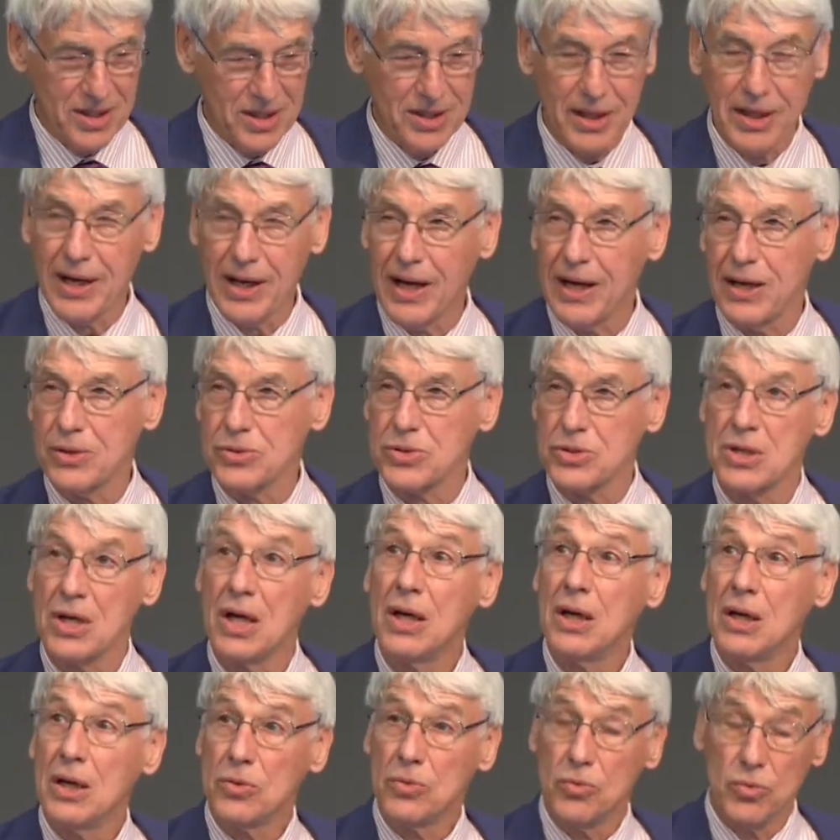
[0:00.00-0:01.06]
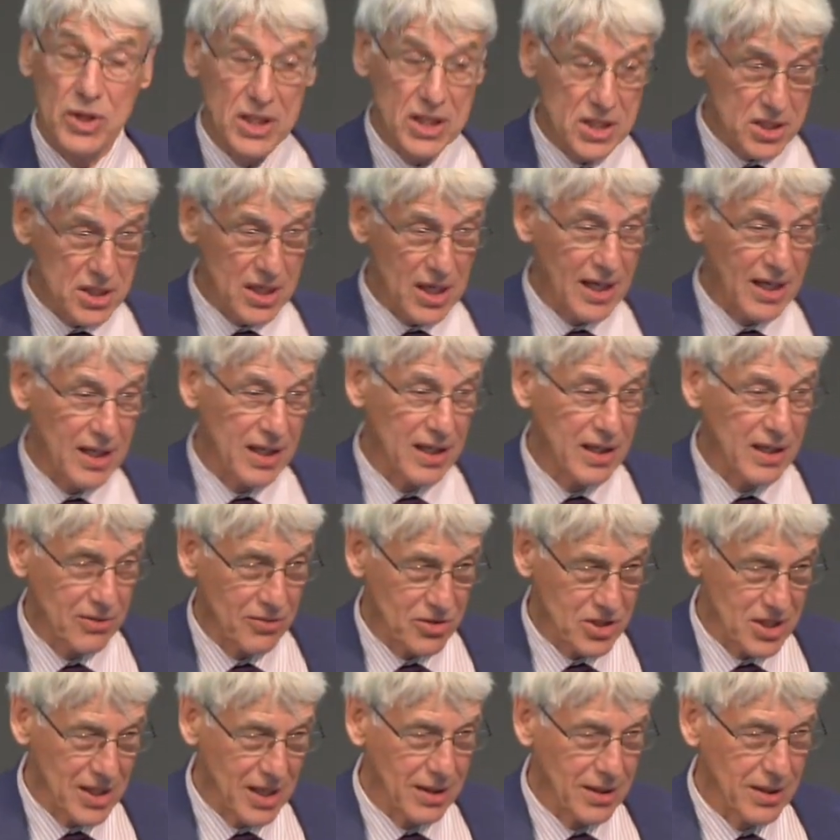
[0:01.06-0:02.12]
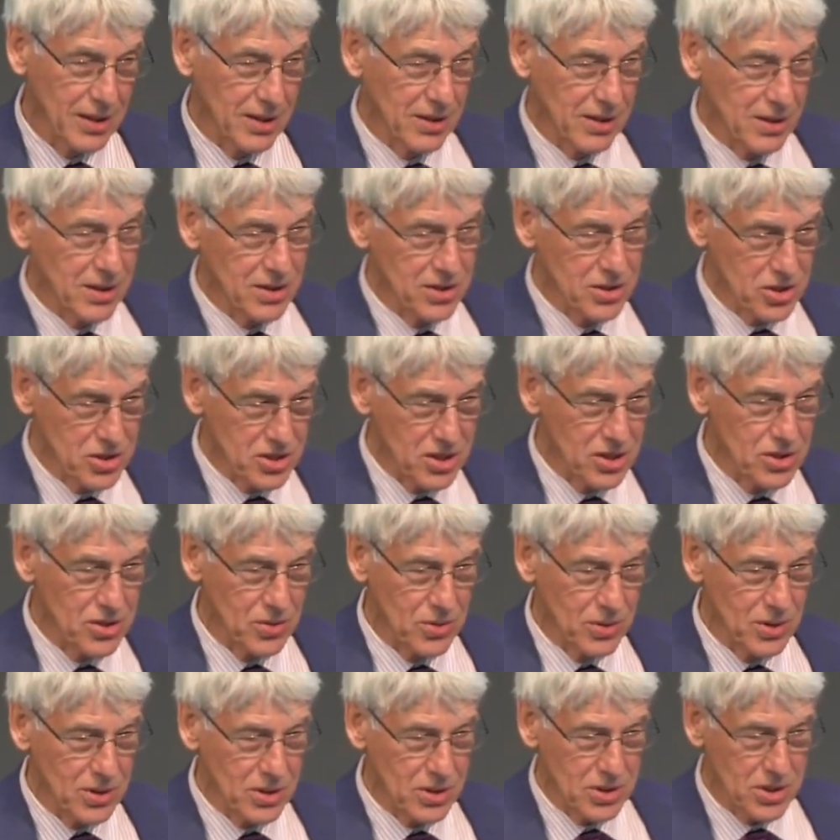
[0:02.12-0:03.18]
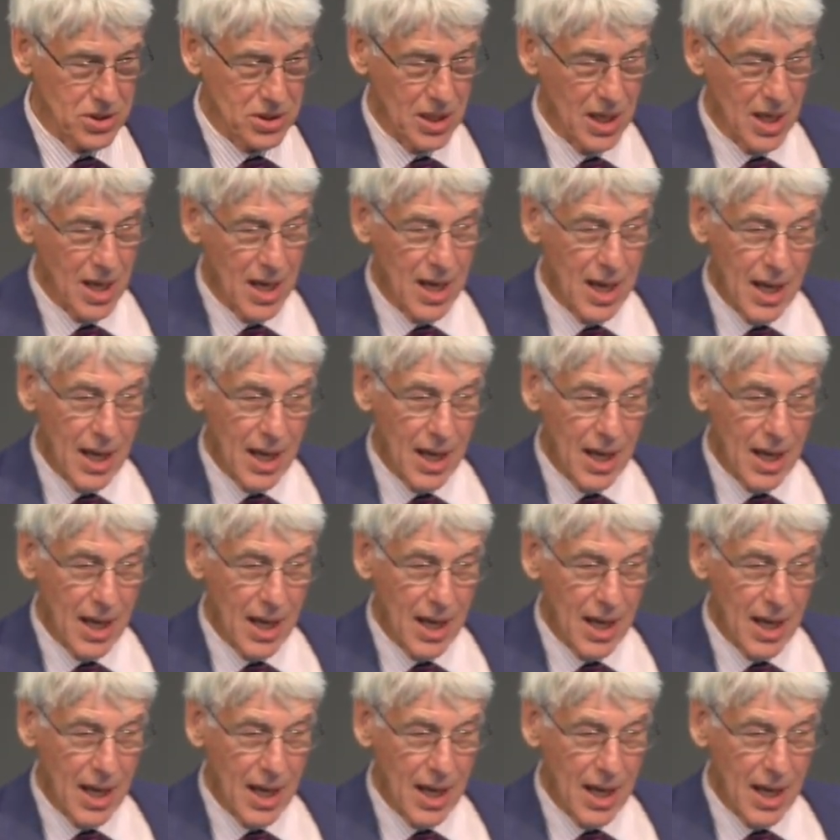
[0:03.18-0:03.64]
It allows recycling of cellular constituents.